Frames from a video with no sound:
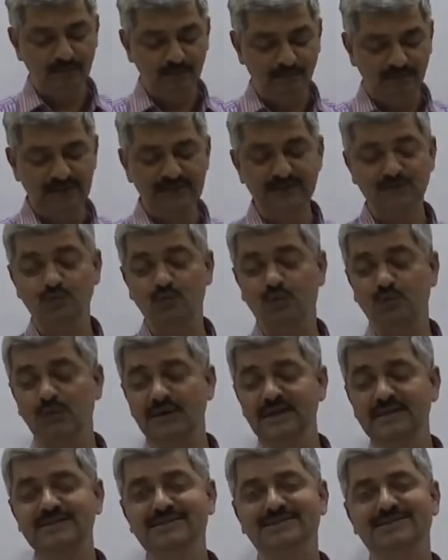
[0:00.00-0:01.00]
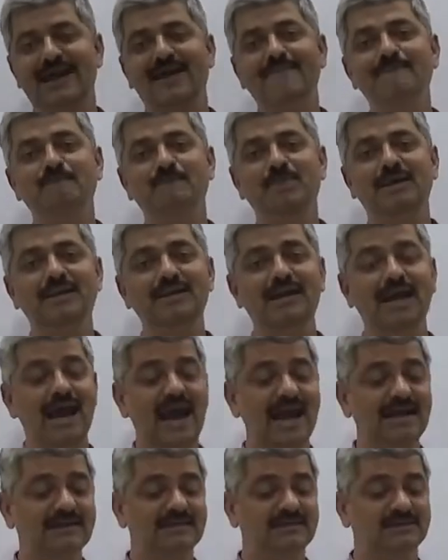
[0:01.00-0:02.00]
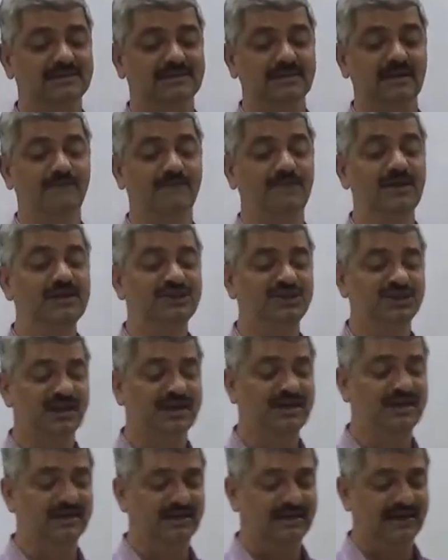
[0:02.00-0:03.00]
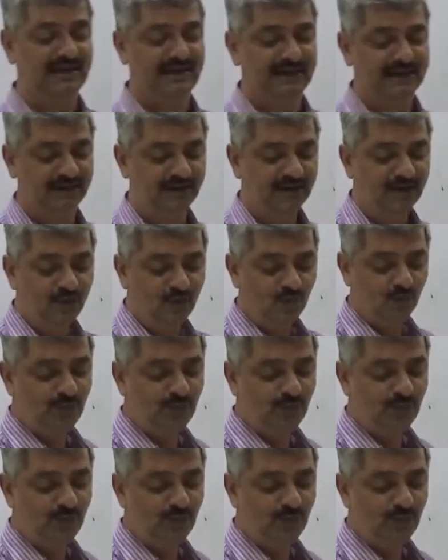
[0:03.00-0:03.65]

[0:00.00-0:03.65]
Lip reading: means we sample at sufficient rate,